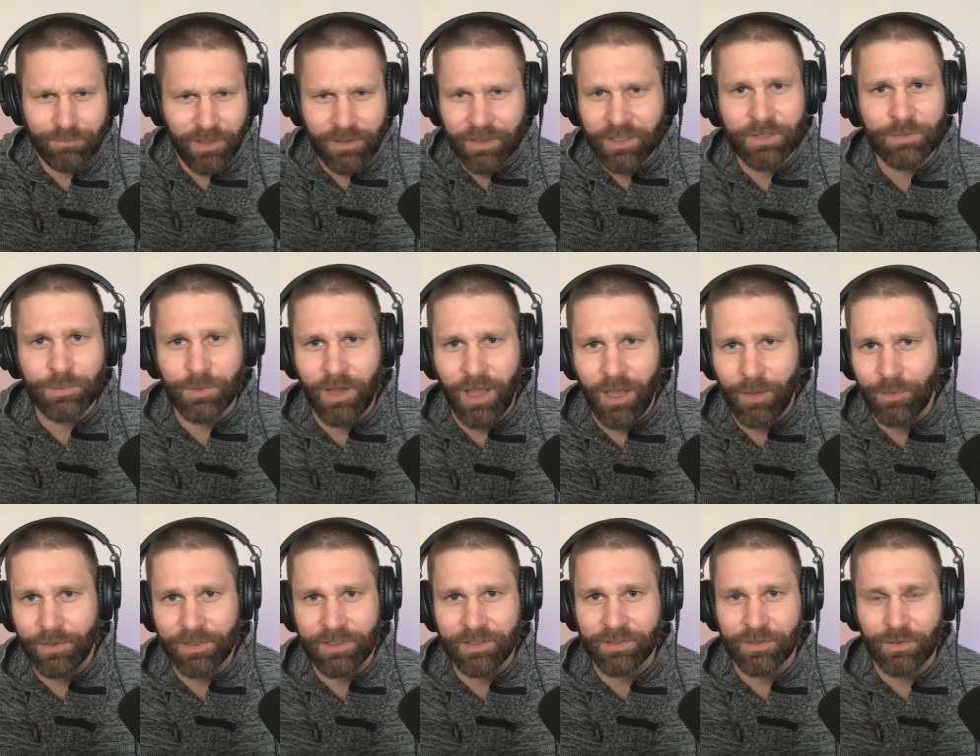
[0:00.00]
at least when I
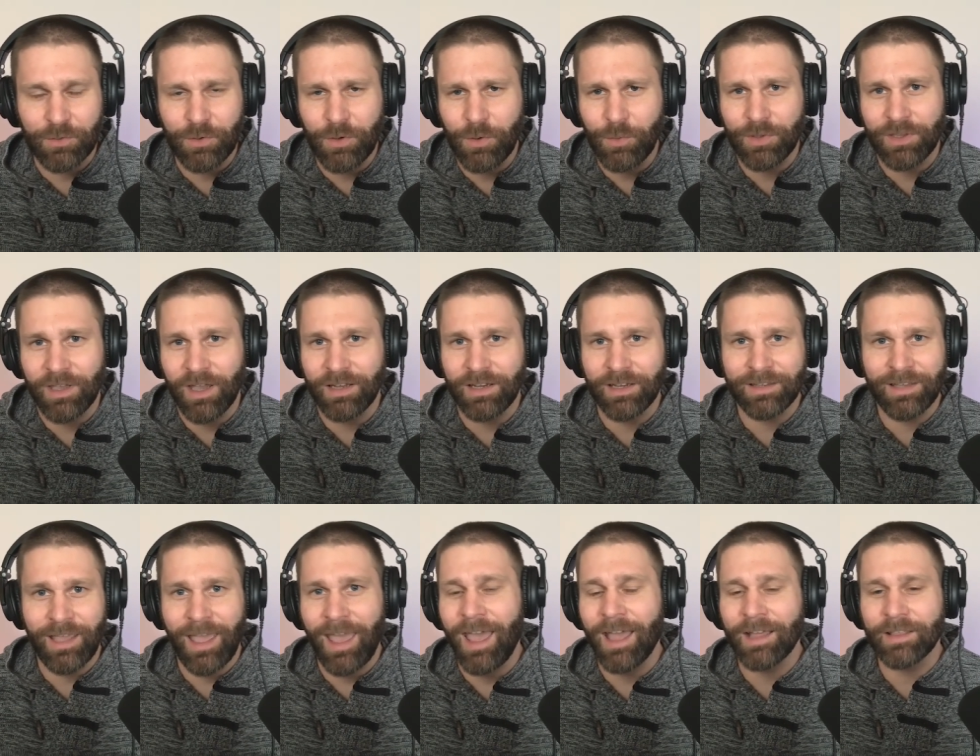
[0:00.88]
went to school, we kind of
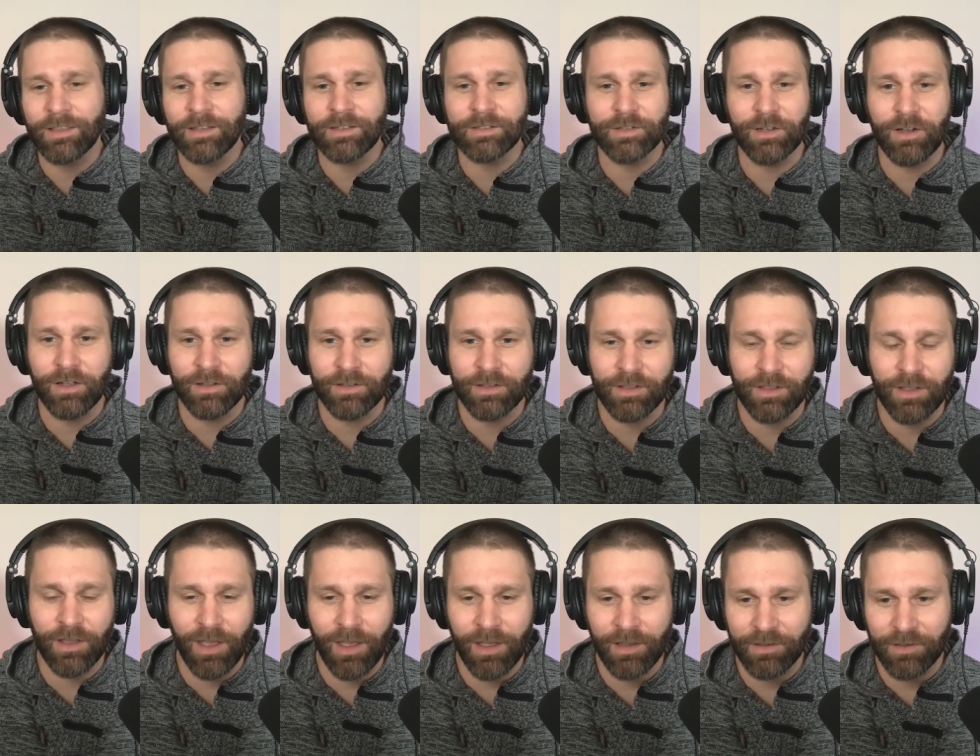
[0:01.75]
tacked this on to
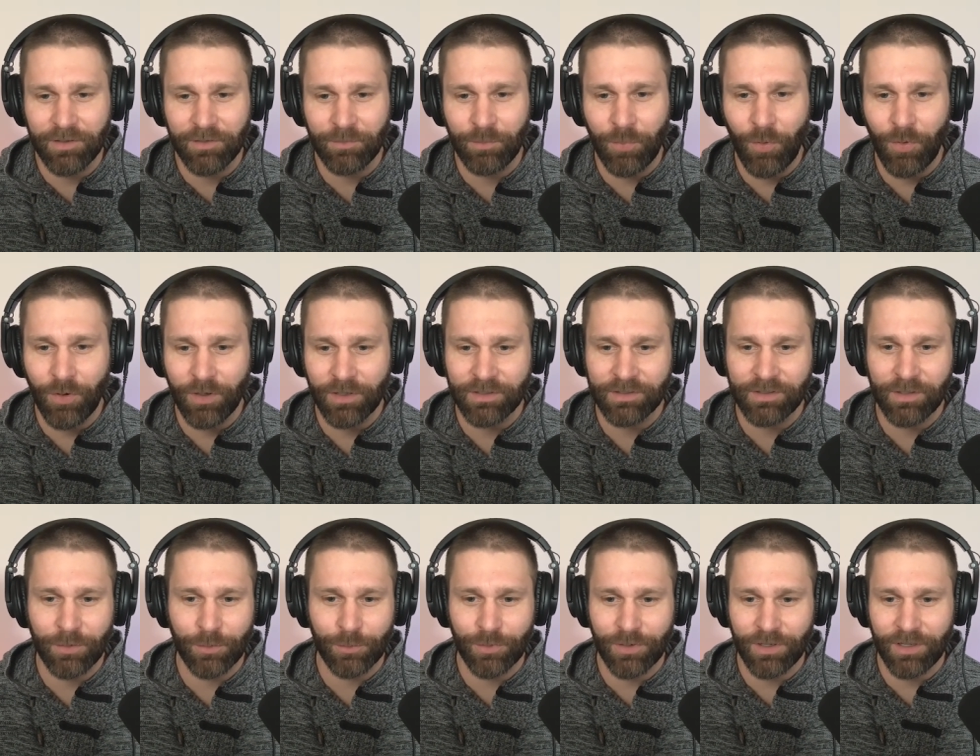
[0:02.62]
the end of
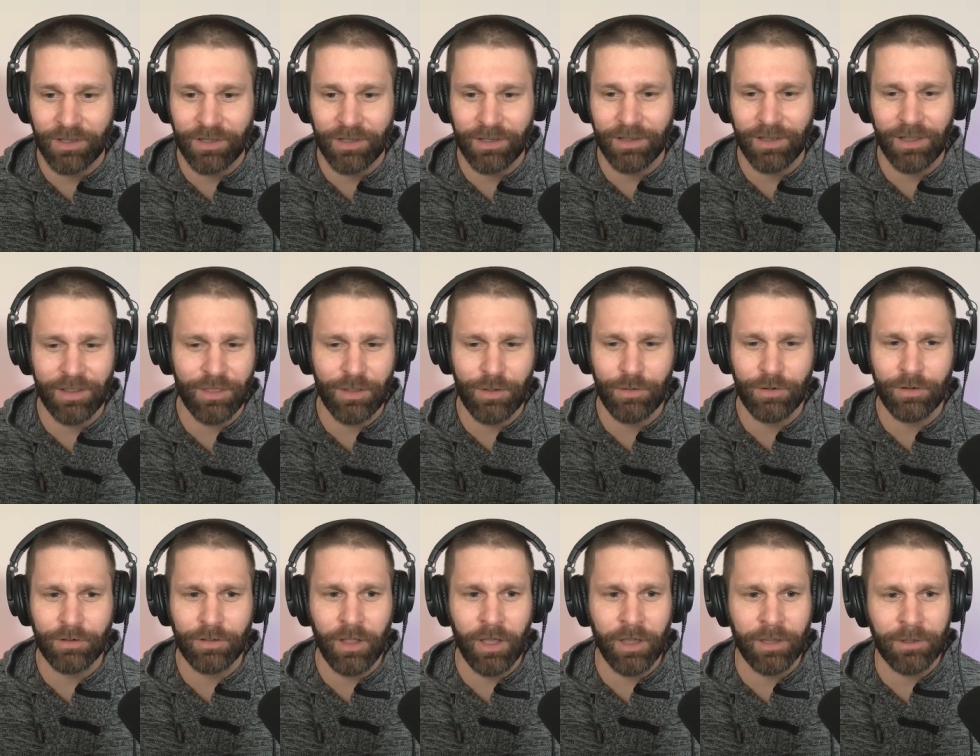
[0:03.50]
points three. And they
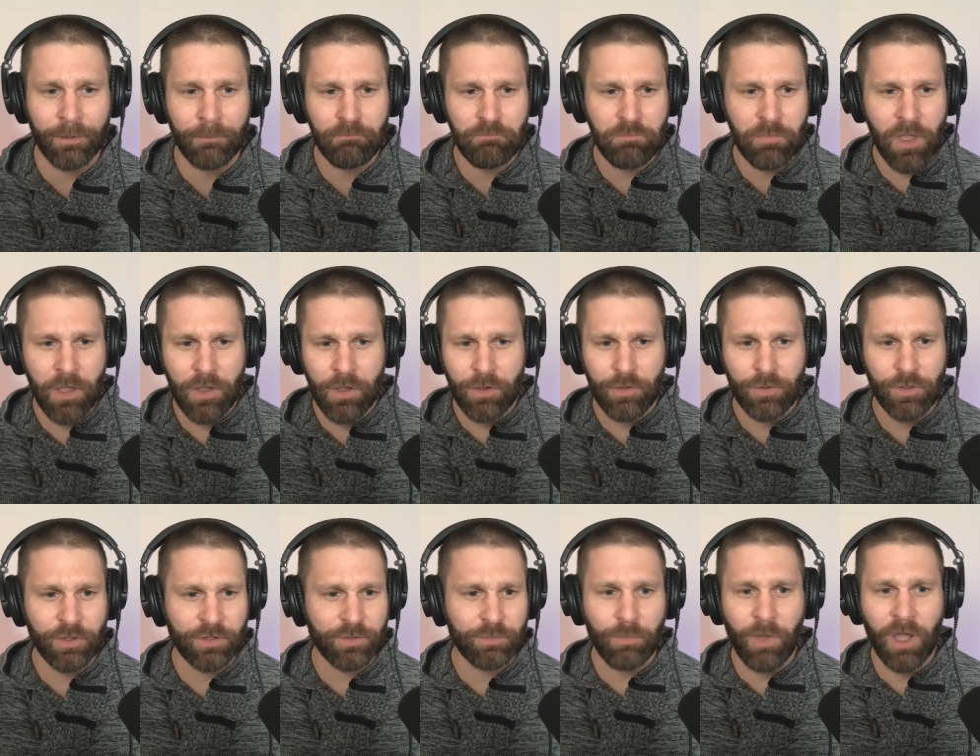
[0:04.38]
were like,
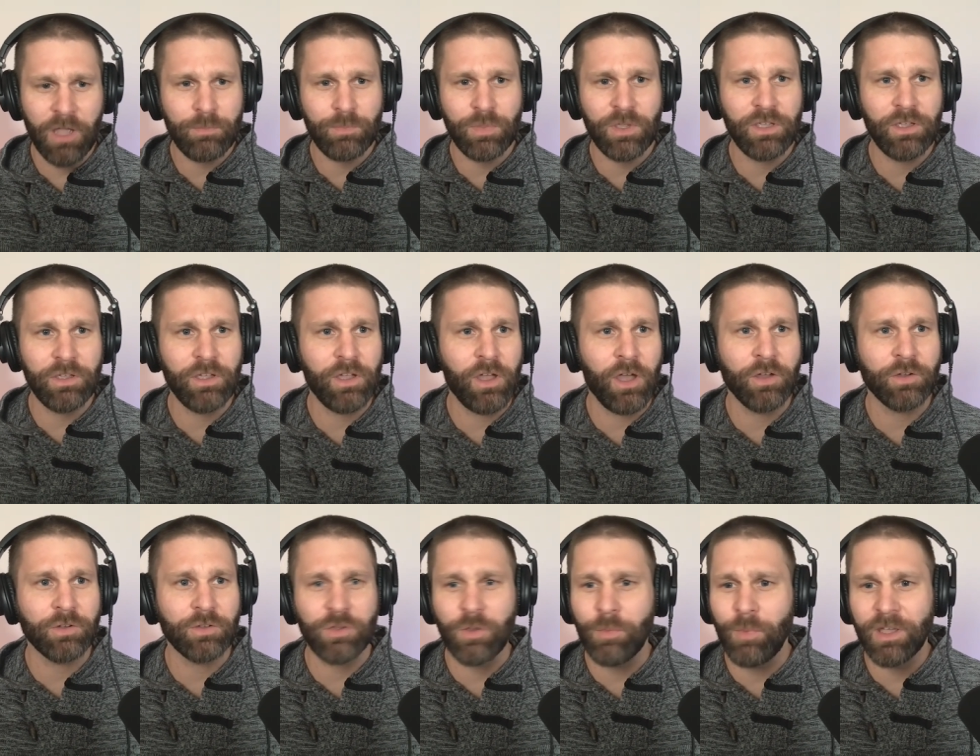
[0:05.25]
this might be,
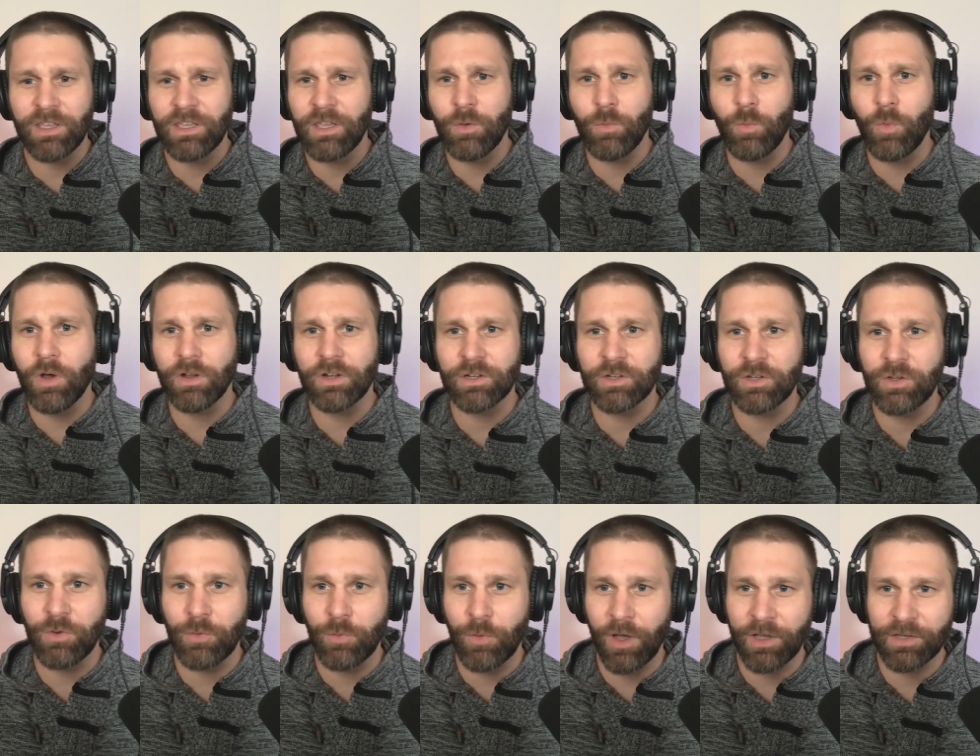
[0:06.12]
a, you might get one or
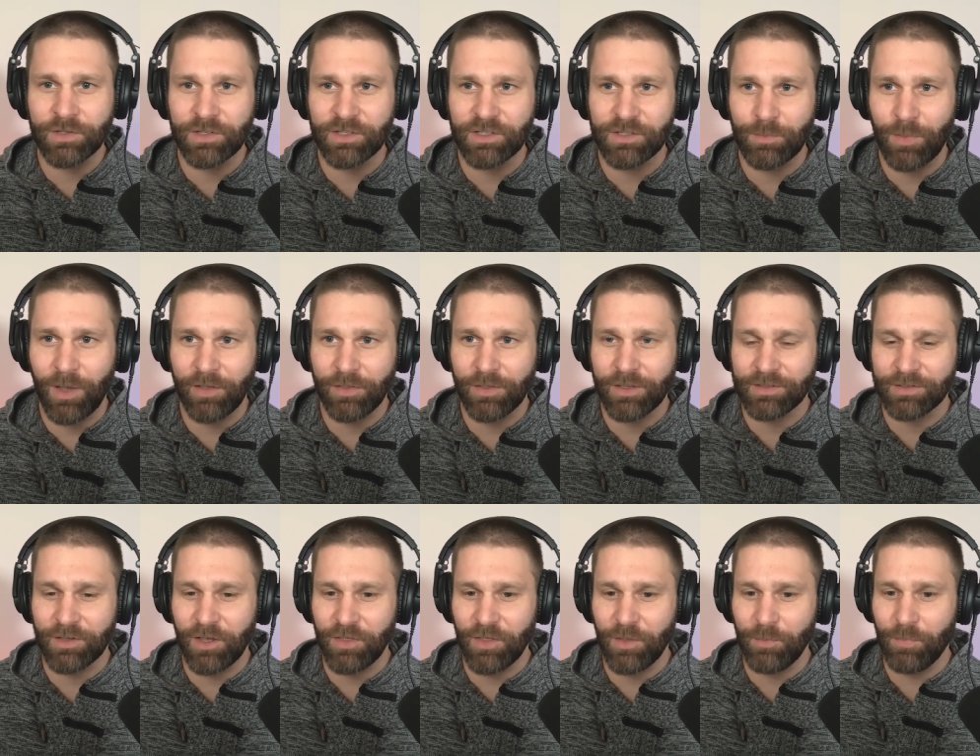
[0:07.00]
two questions about
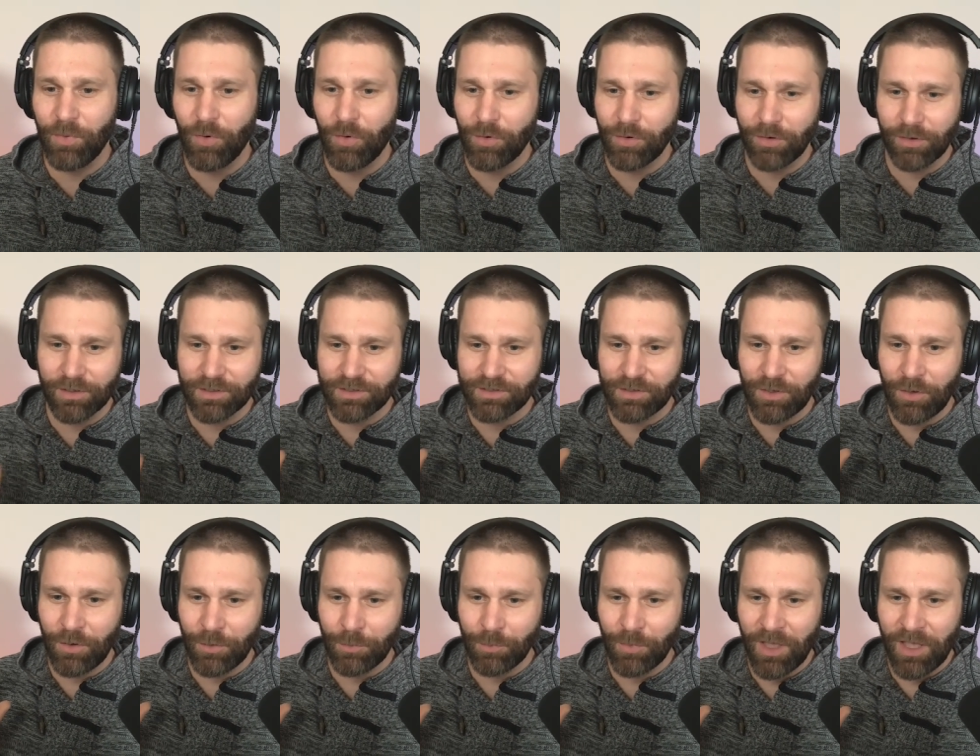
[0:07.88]
this on the board.
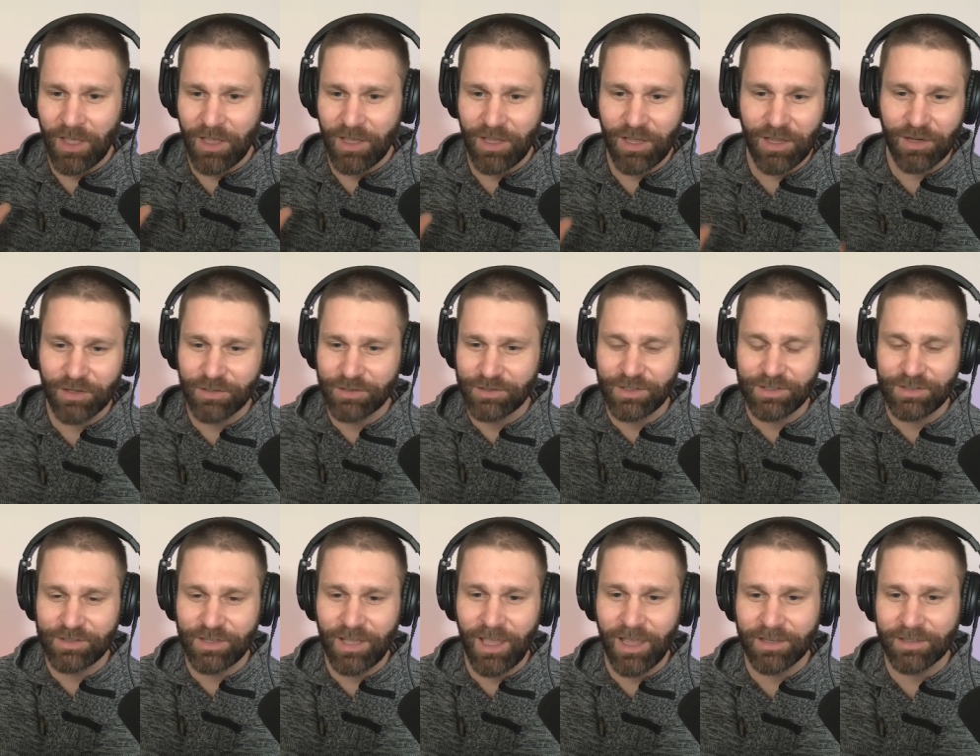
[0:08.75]
So here's
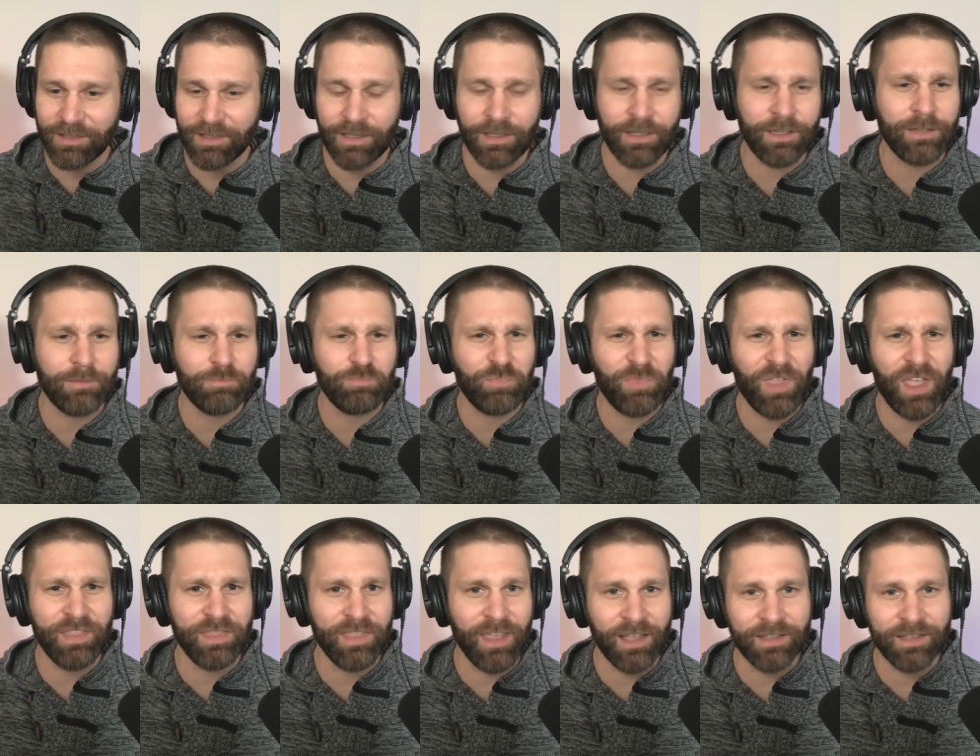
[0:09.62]
this technique and